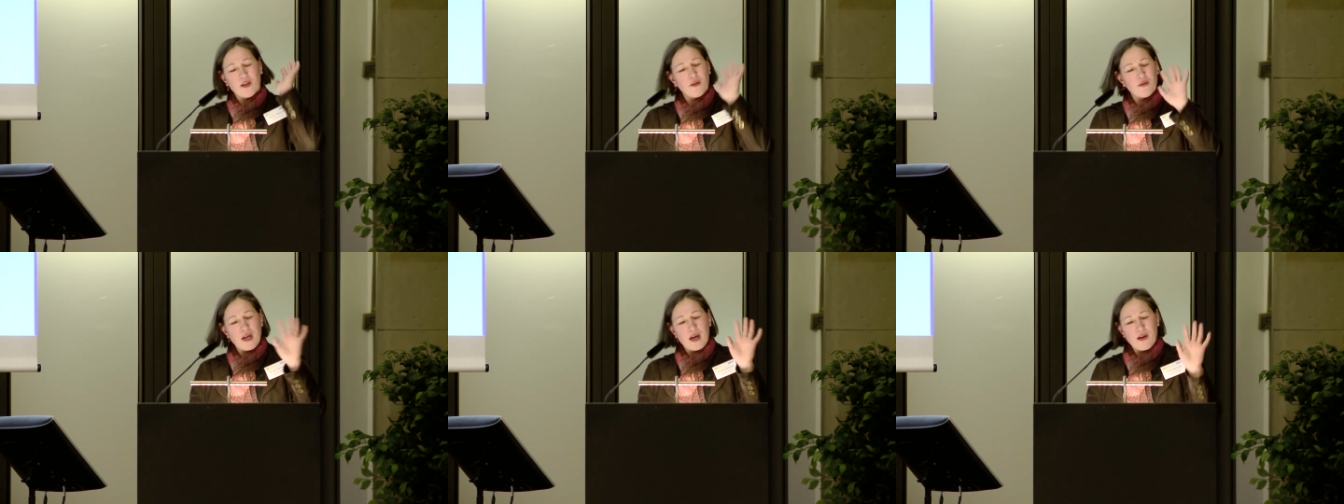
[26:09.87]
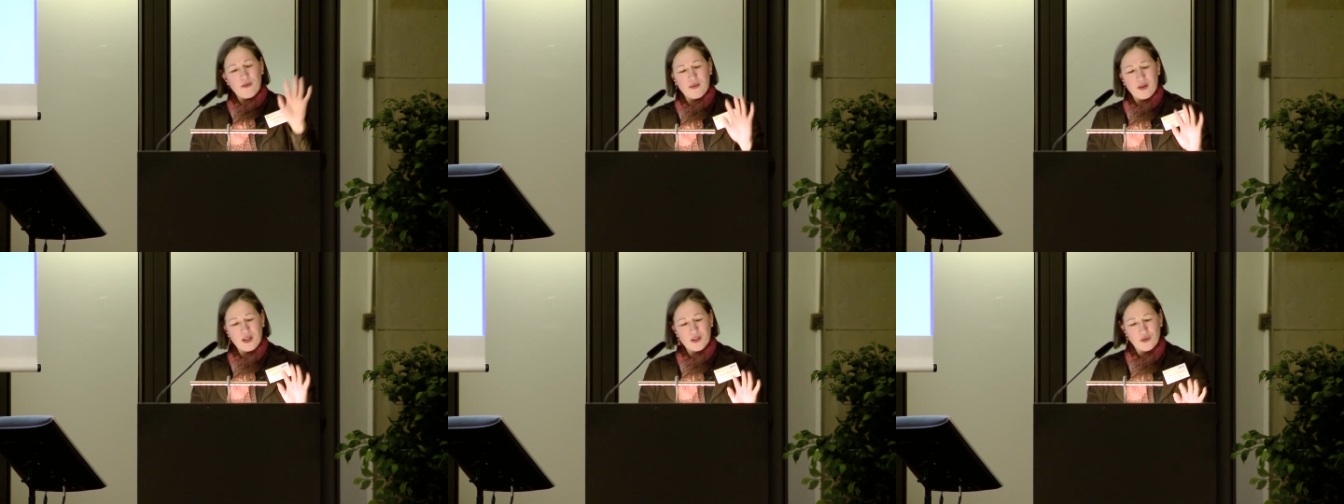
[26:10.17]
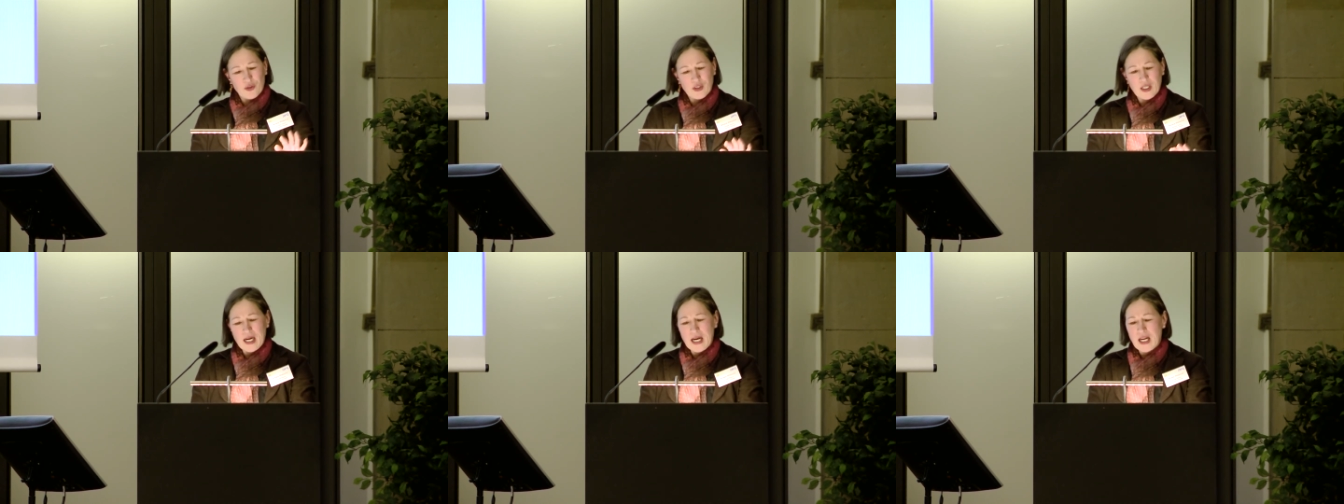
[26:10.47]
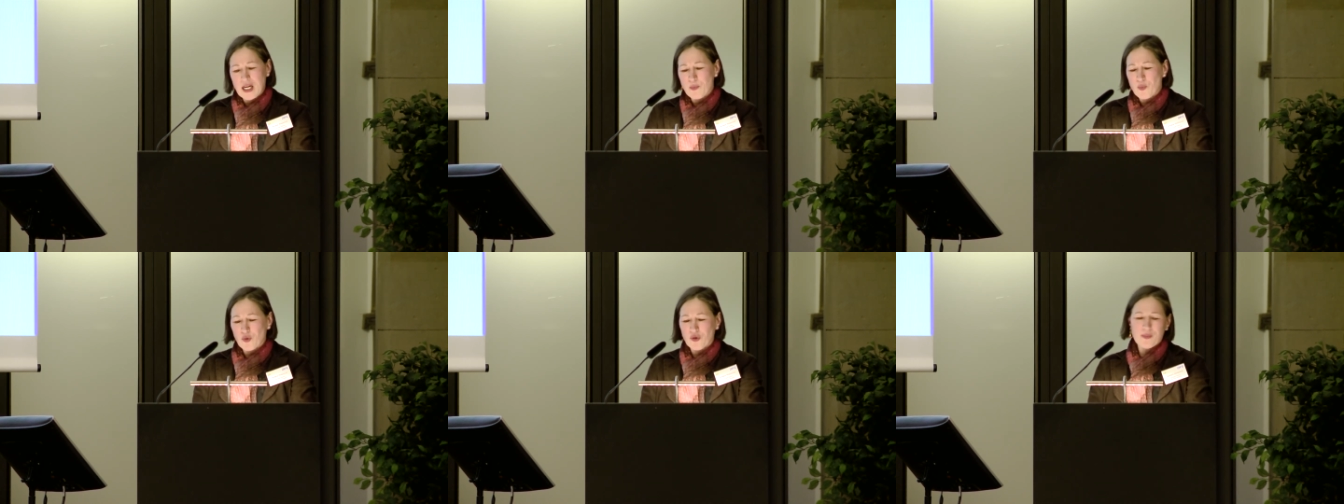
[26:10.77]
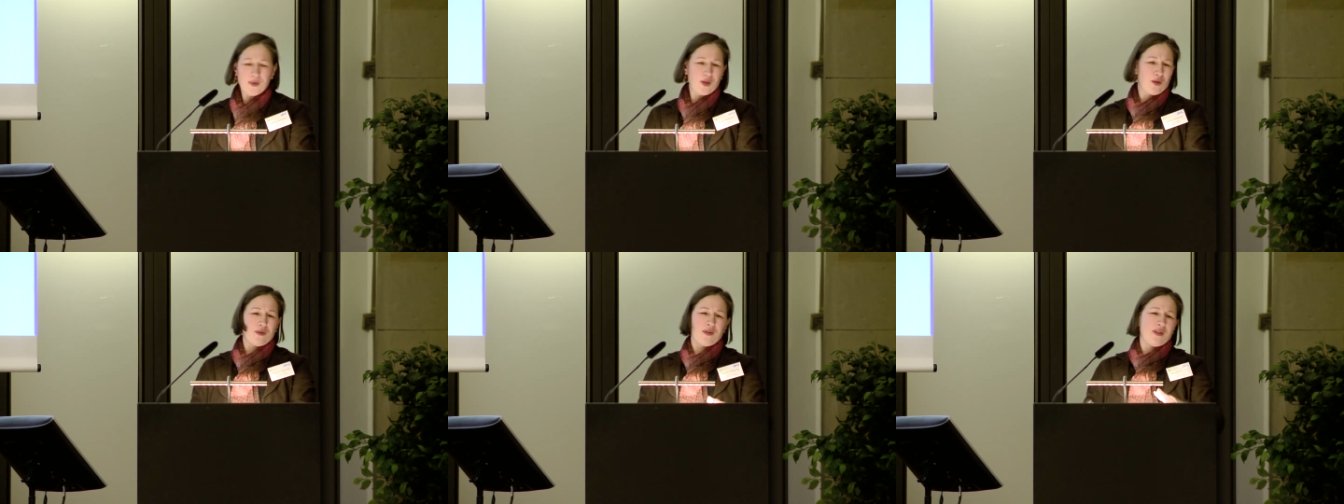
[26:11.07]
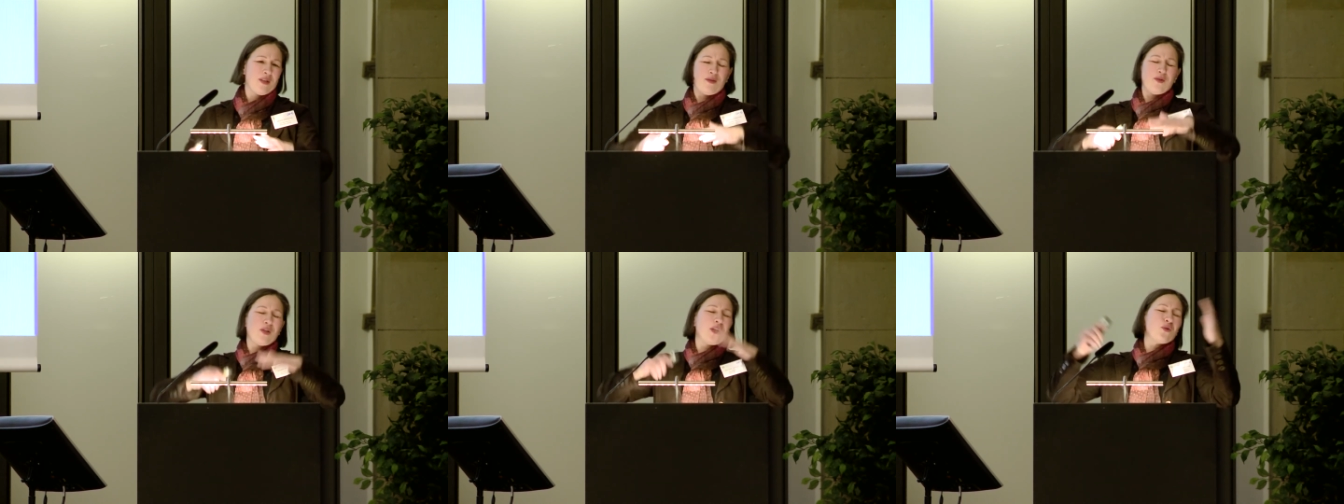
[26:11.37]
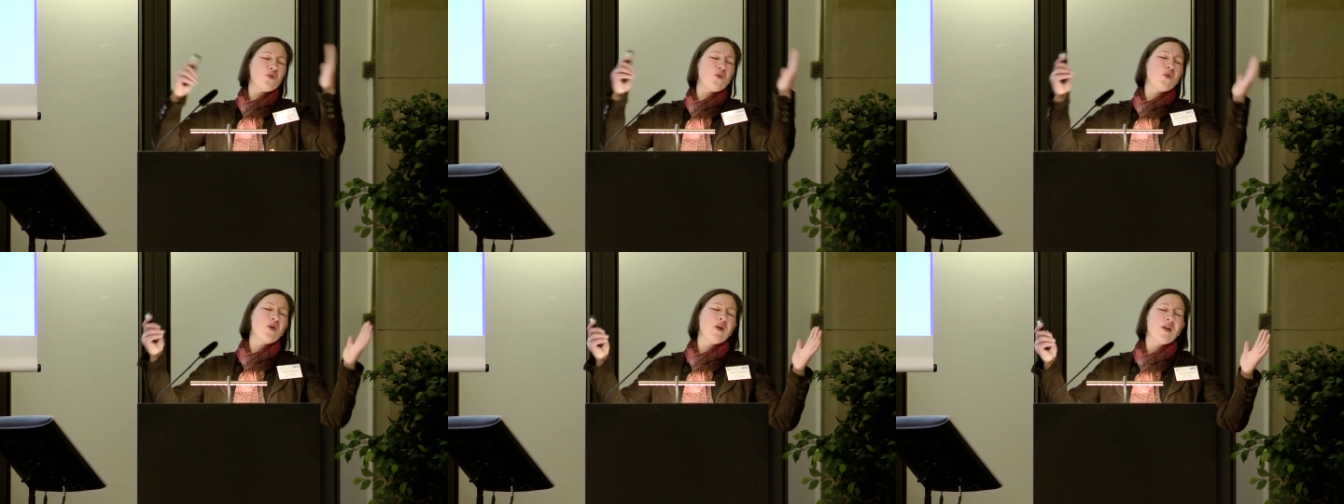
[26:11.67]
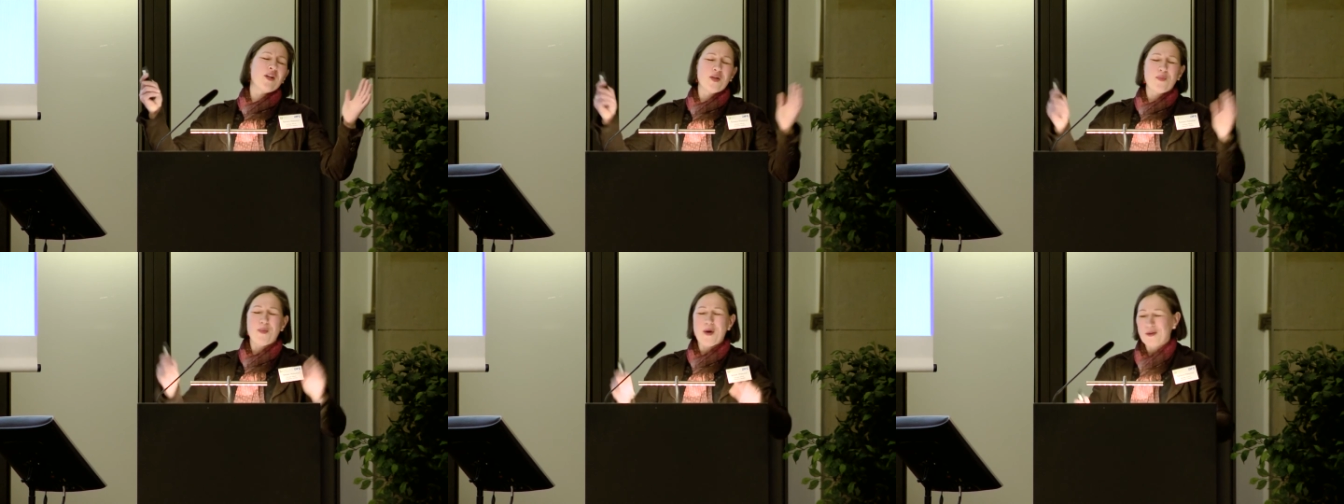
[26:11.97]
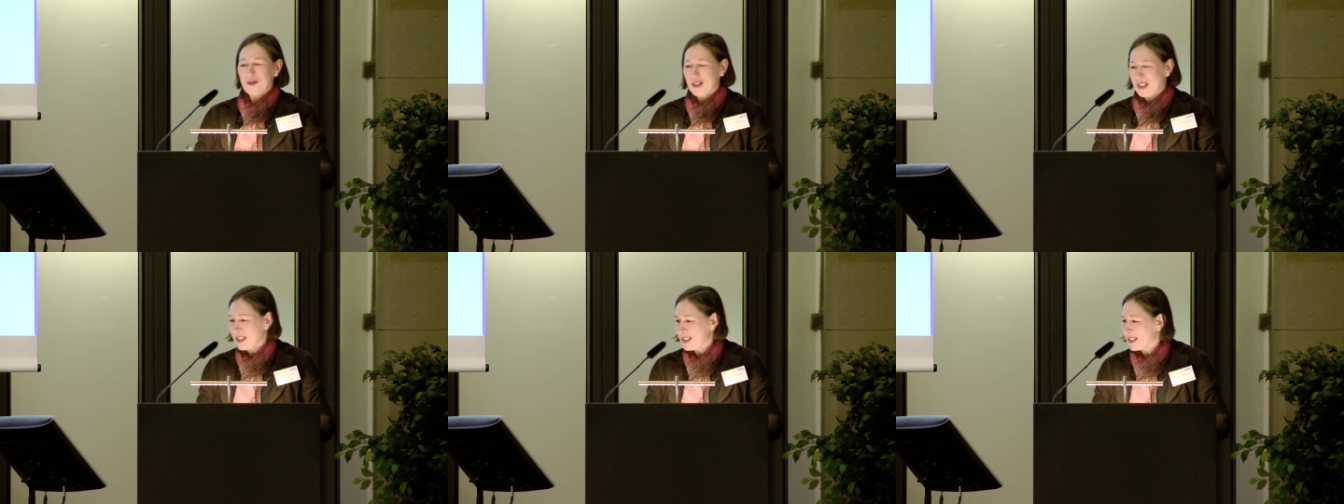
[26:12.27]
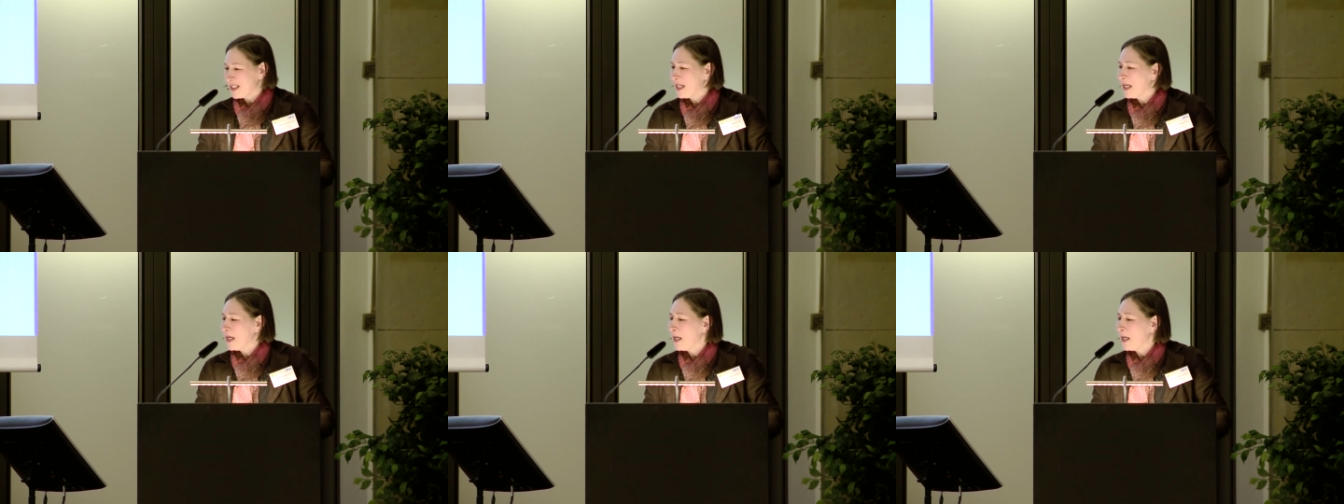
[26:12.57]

I don't have a lot to say anymore because you can talk a lot about this.